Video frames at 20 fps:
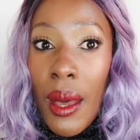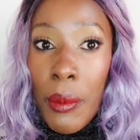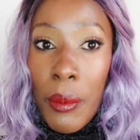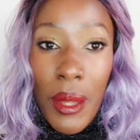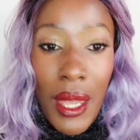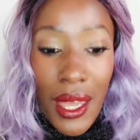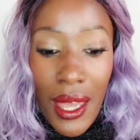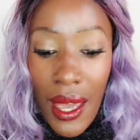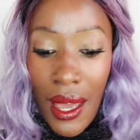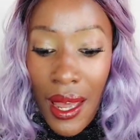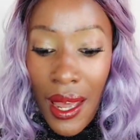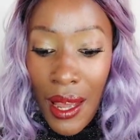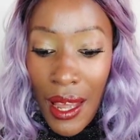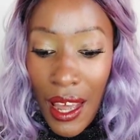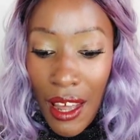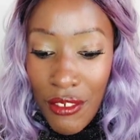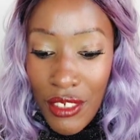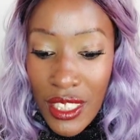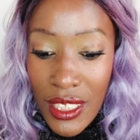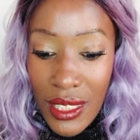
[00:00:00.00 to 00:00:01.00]
I, I
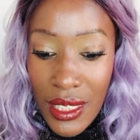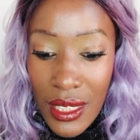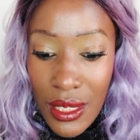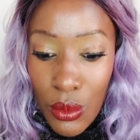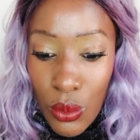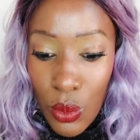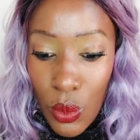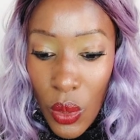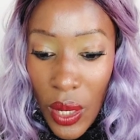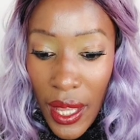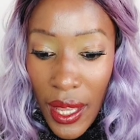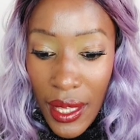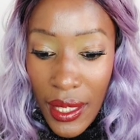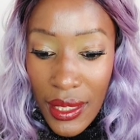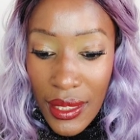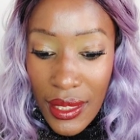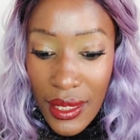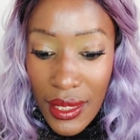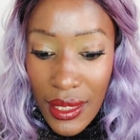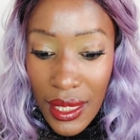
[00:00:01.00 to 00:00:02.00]
haven't seen where
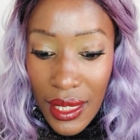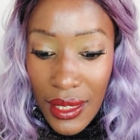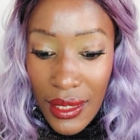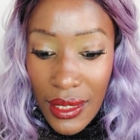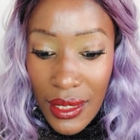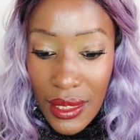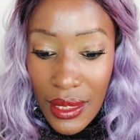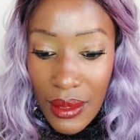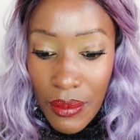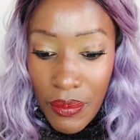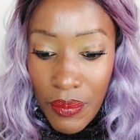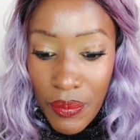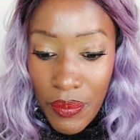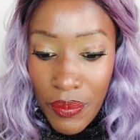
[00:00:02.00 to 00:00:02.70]
it says